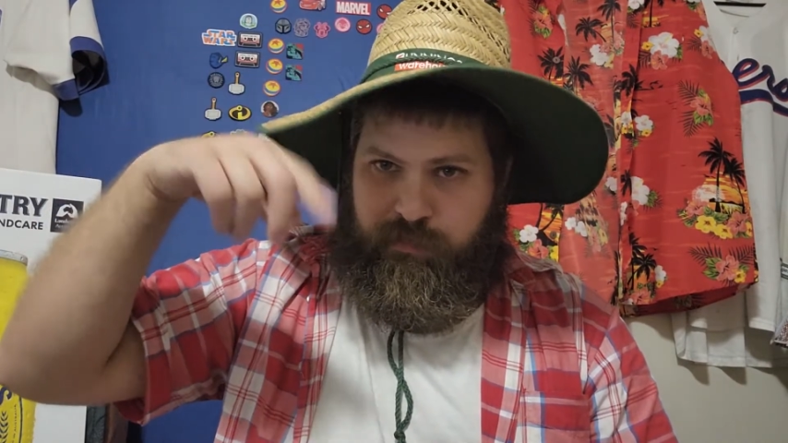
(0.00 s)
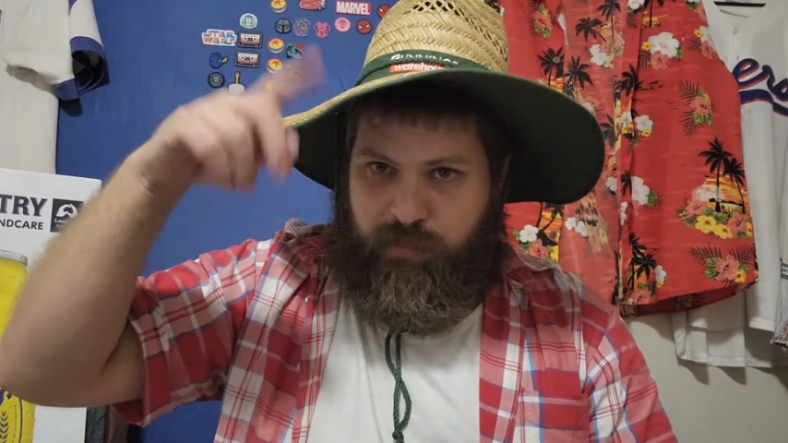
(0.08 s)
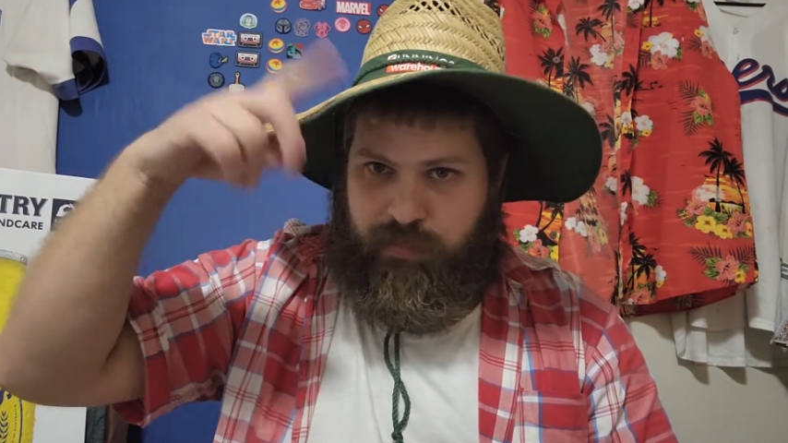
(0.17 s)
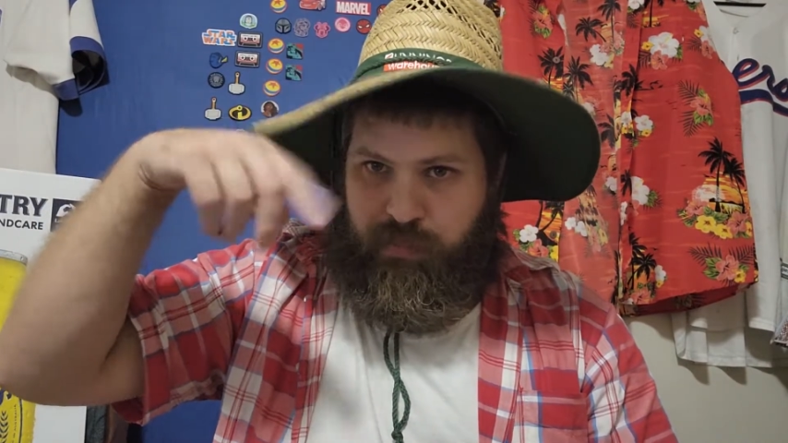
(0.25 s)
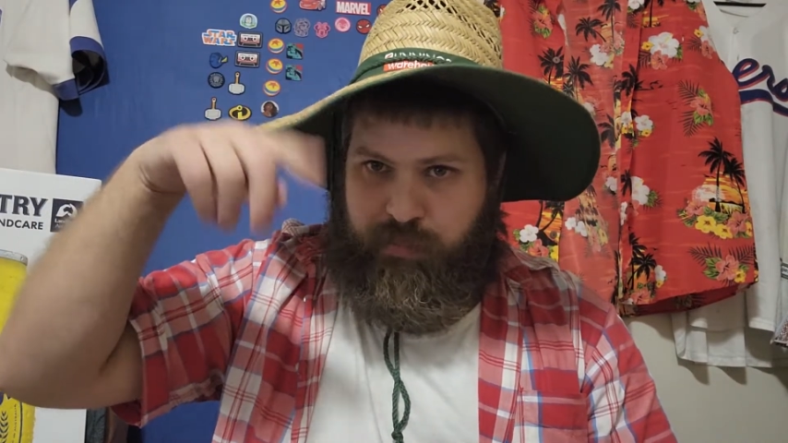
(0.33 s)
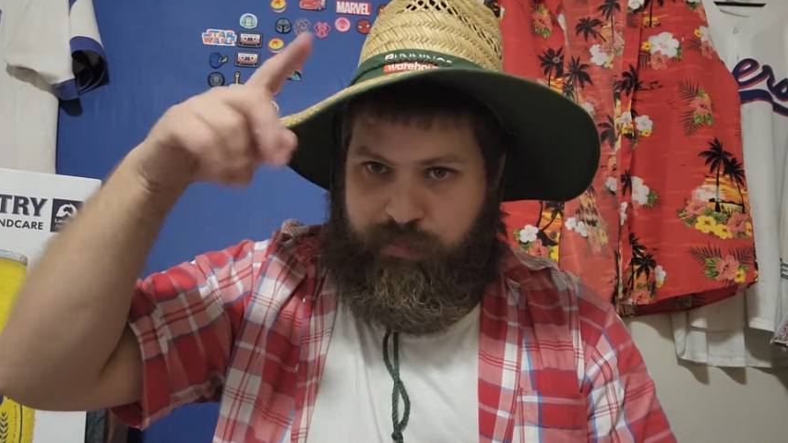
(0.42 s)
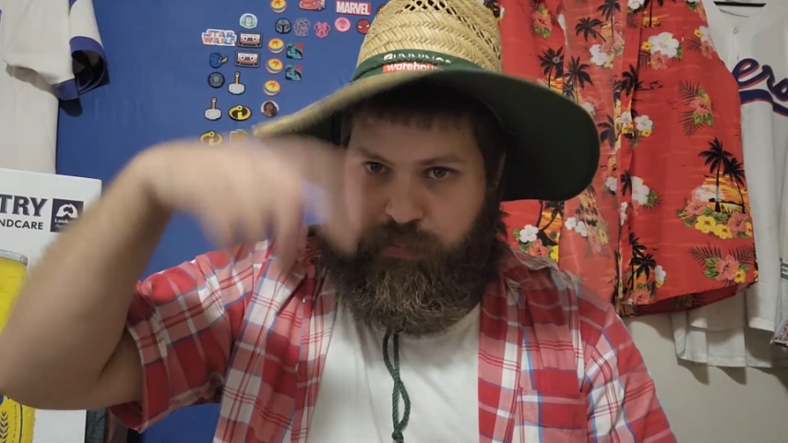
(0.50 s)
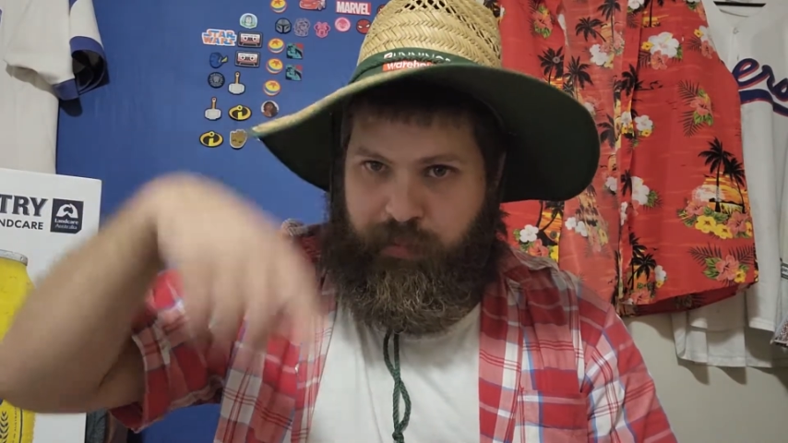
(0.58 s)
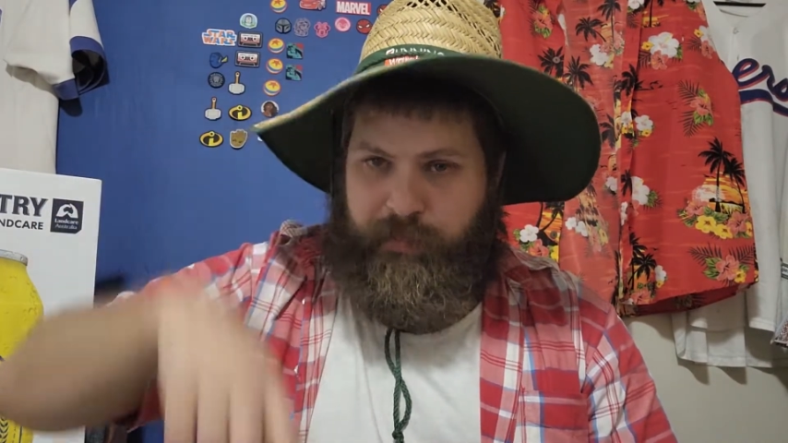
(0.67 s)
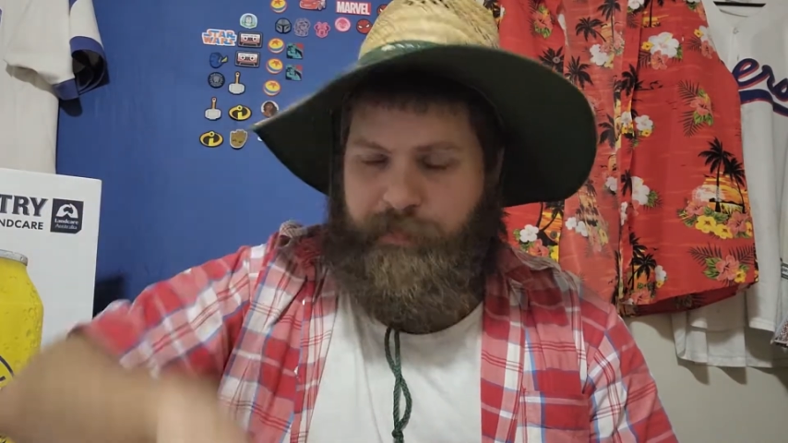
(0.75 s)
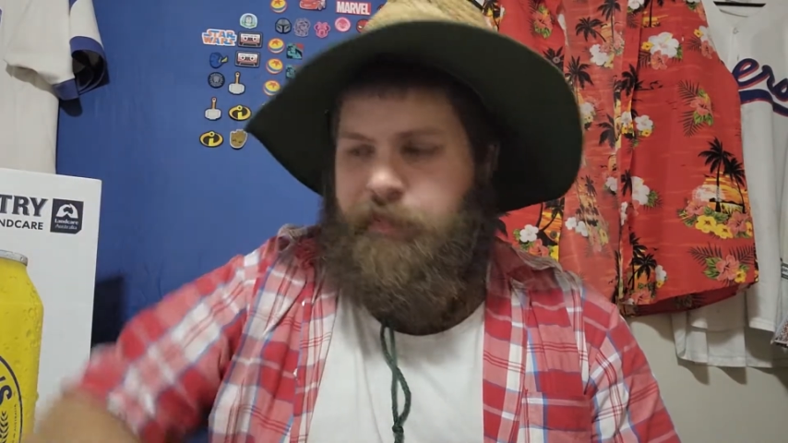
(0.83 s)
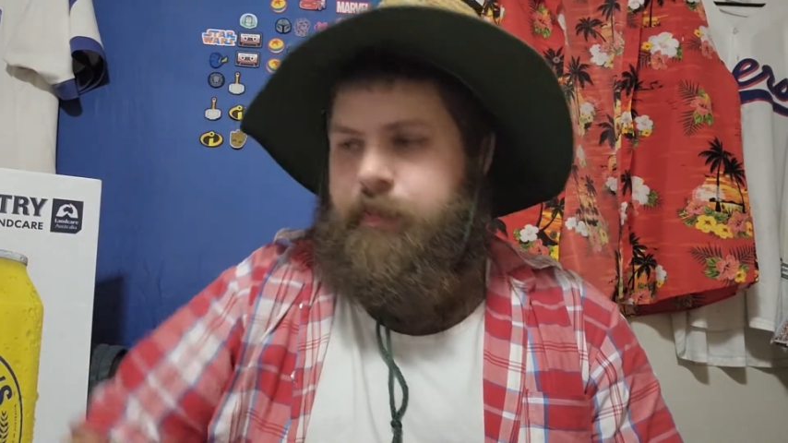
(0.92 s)
boom,
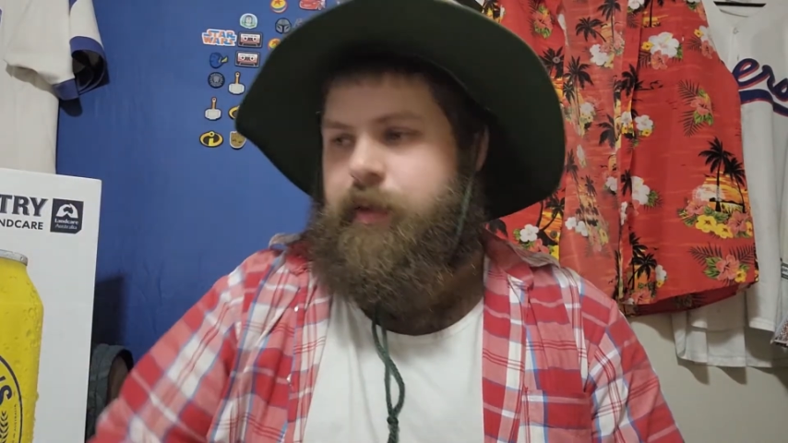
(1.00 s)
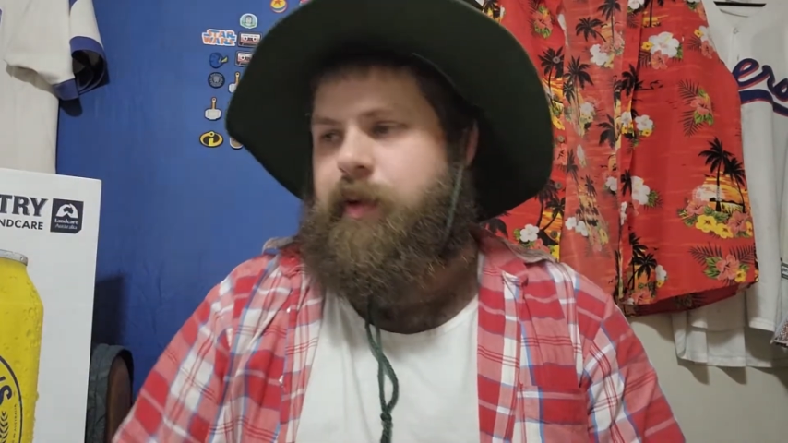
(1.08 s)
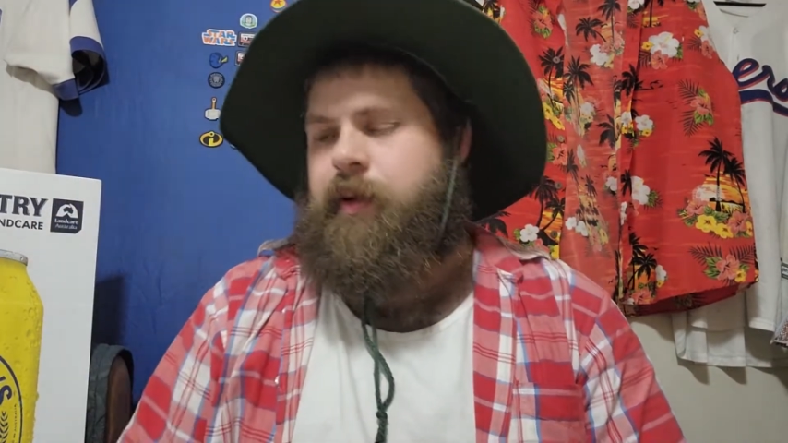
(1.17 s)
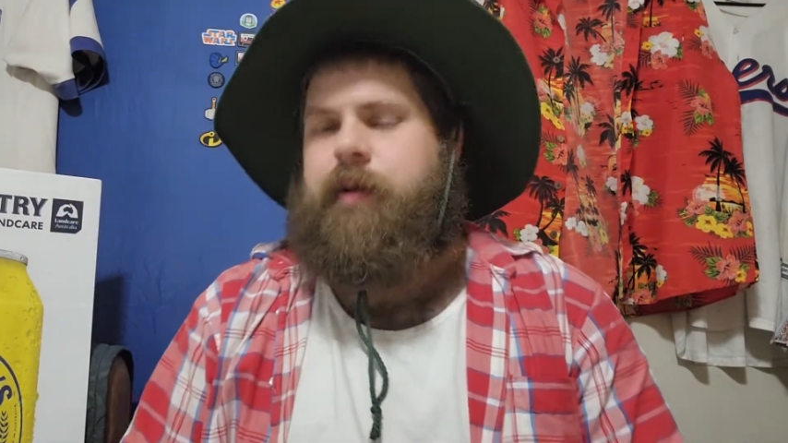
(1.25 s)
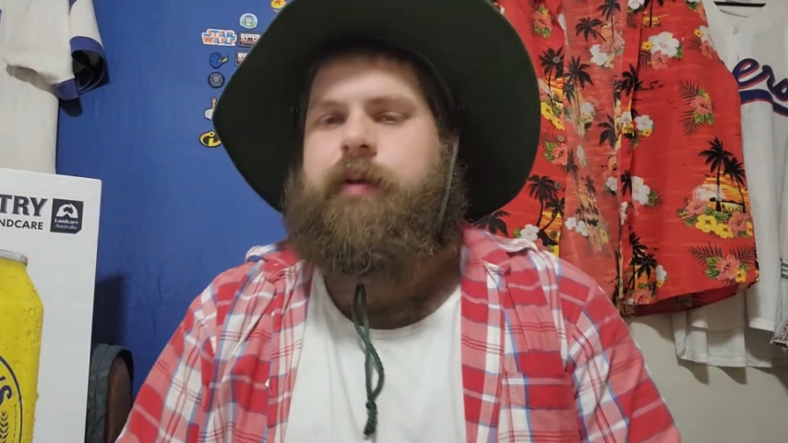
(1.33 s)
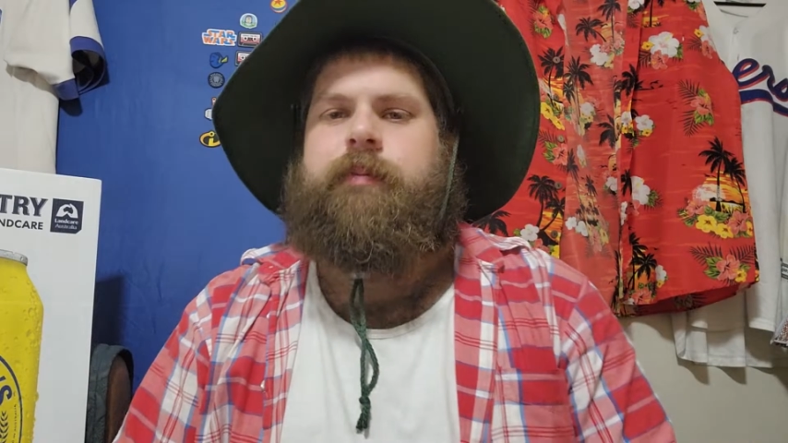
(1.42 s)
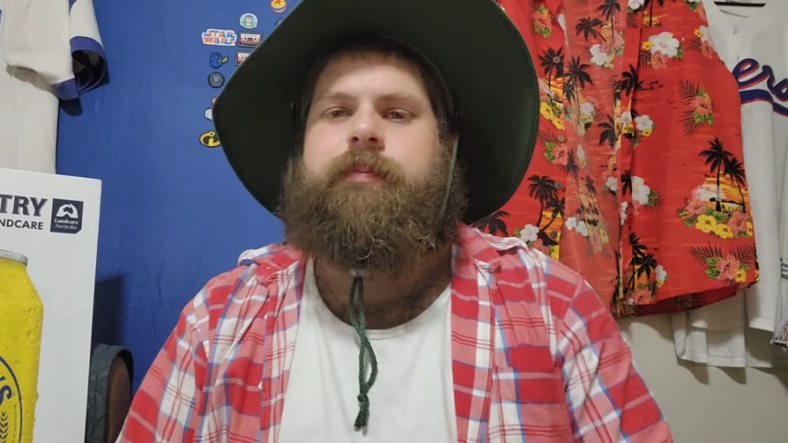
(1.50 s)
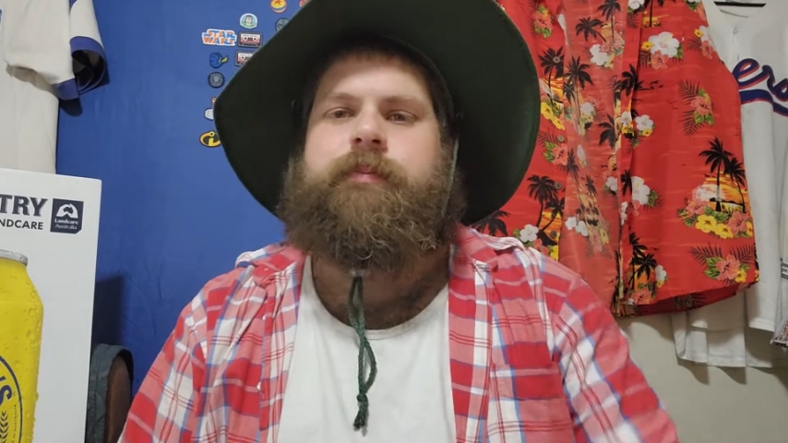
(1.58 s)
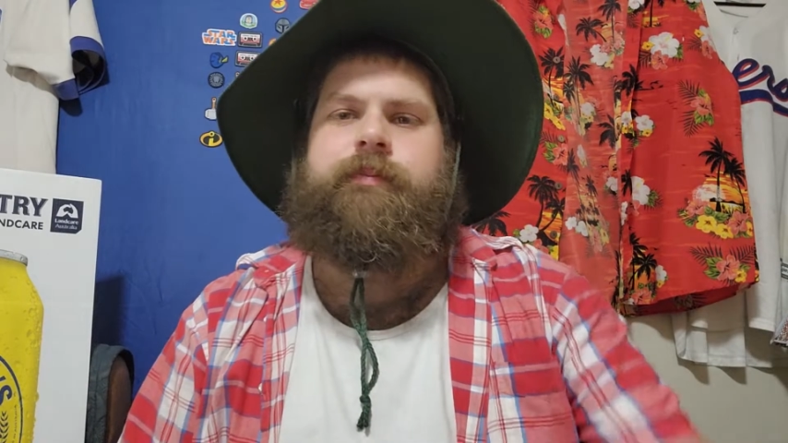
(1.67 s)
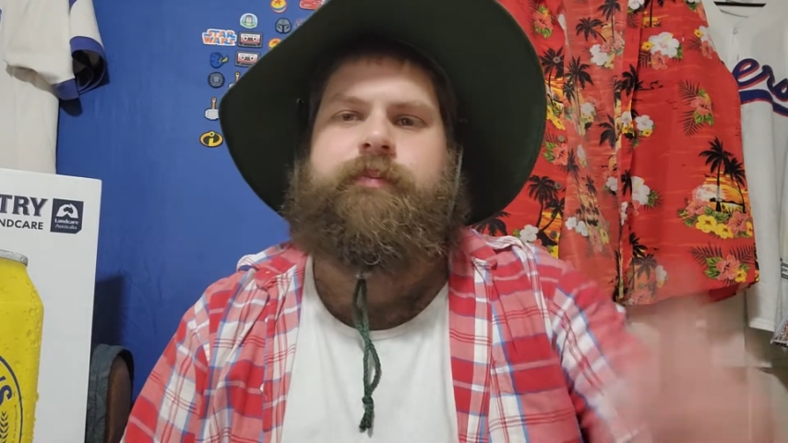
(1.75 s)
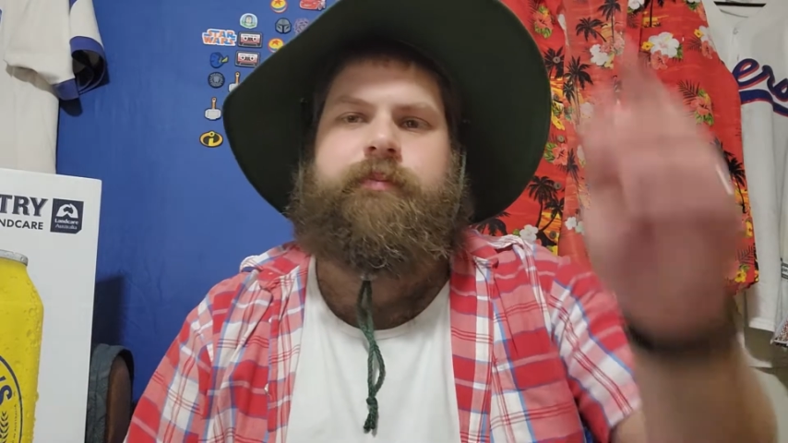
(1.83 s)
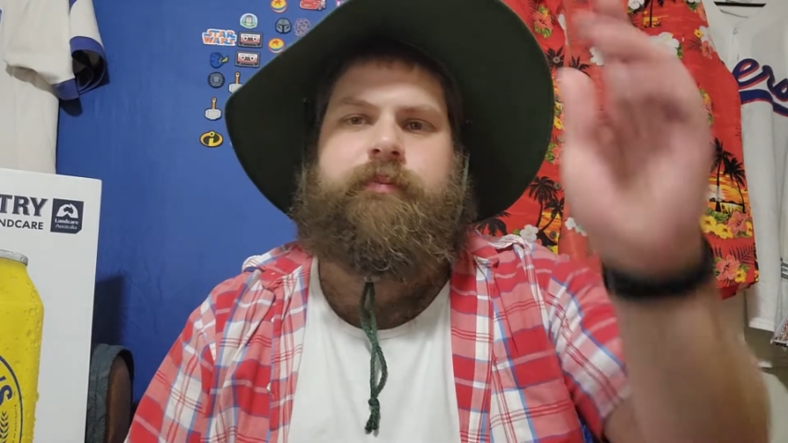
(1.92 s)
boom,
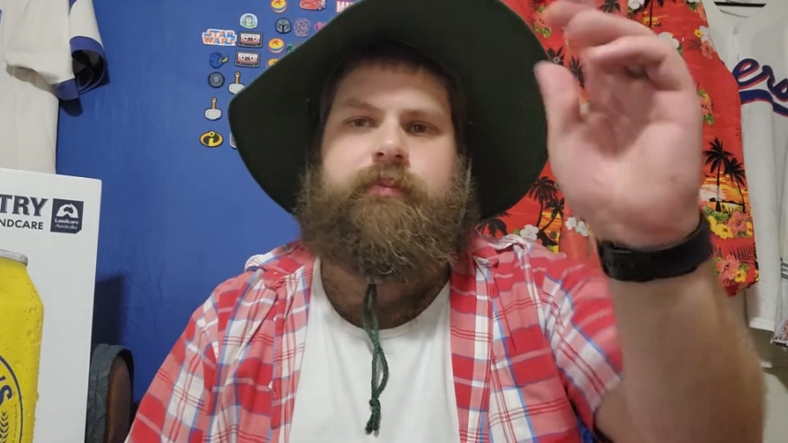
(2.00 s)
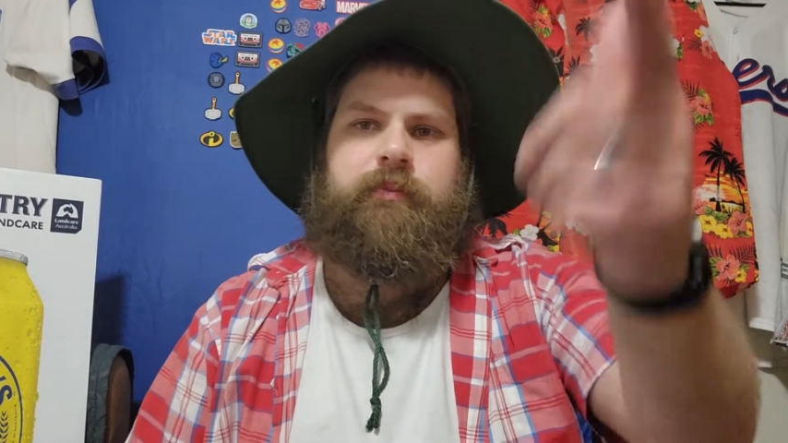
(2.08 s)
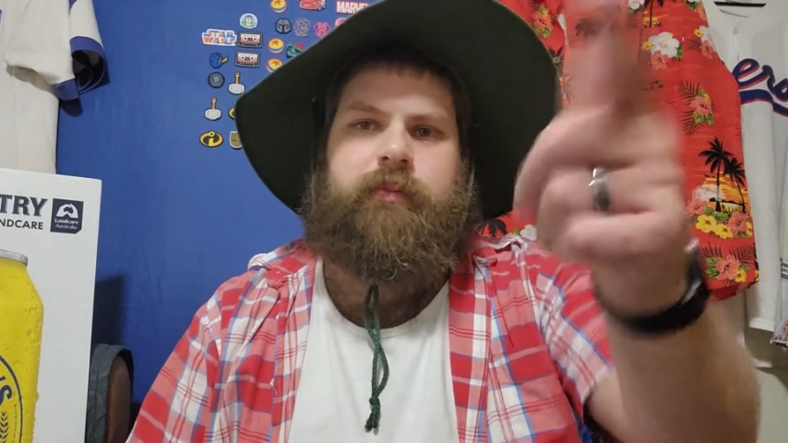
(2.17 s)
boom.